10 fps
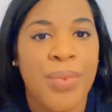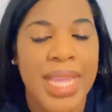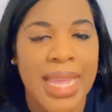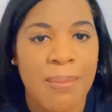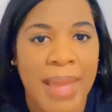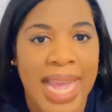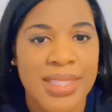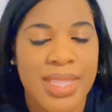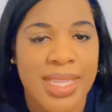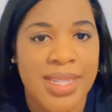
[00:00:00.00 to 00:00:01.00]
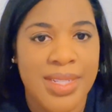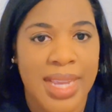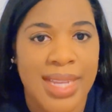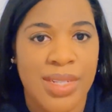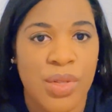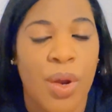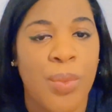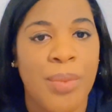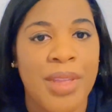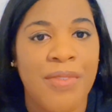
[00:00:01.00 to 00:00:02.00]
we impact these changes, or
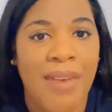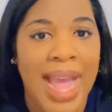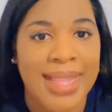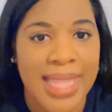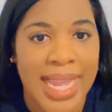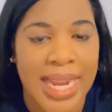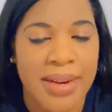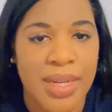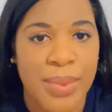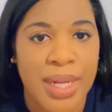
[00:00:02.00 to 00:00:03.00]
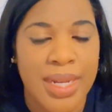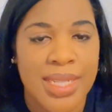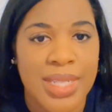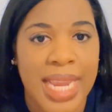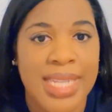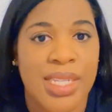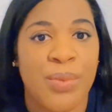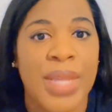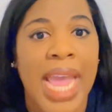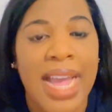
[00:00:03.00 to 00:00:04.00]
when we find that area we're going to change and
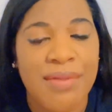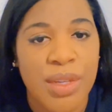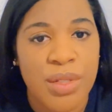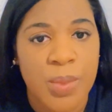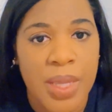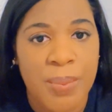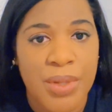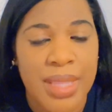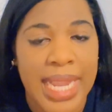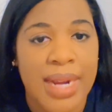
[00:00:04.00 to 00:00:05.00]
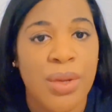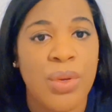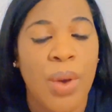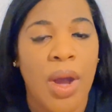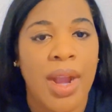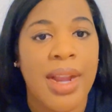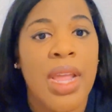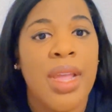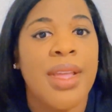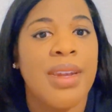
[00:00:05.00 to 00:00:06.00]
we have those people there who are
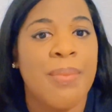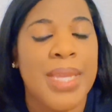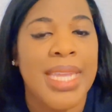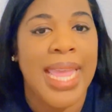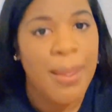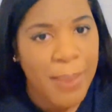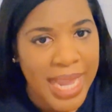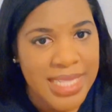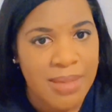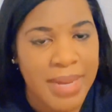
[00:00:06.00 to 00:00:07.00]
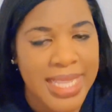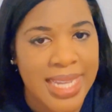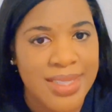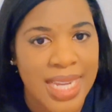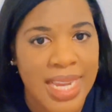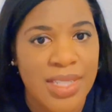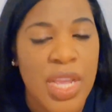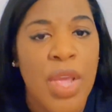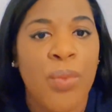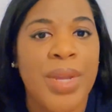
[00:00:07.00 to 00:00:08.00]
going to be impacted by that change,
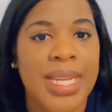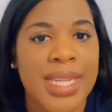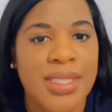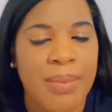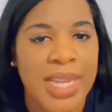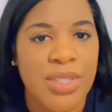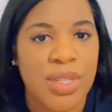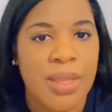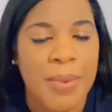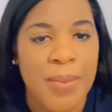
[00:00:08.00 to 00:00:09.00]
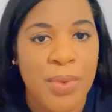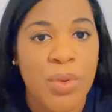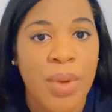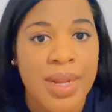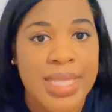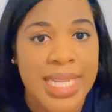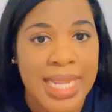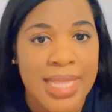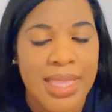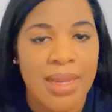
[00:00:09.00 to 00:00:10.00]
we need to make sure the people who are
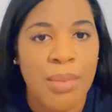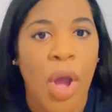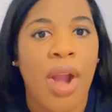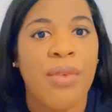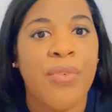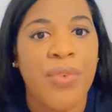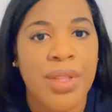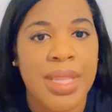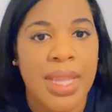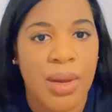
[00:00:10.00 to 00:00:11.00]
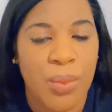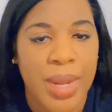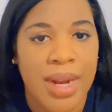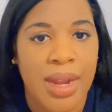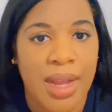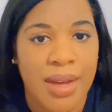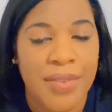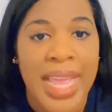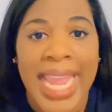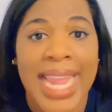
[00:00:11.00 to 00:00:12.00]
leading them are fully aware
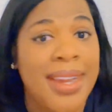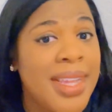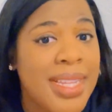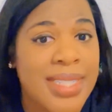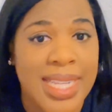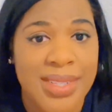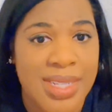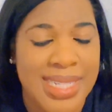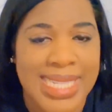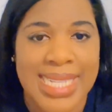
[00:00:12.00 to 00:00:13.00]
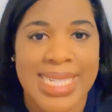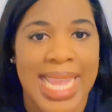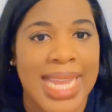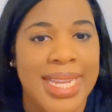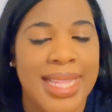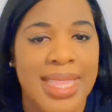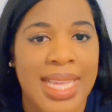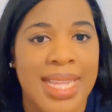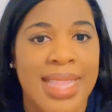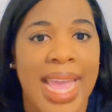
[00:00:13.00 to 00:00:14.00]
of any contingencies,
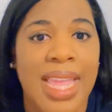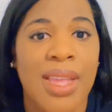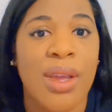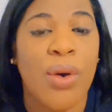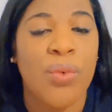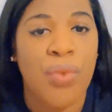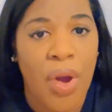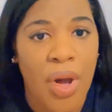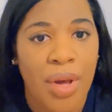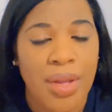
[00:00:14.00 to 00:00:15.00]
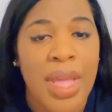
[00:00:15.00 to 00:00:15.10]
anything that can go wrong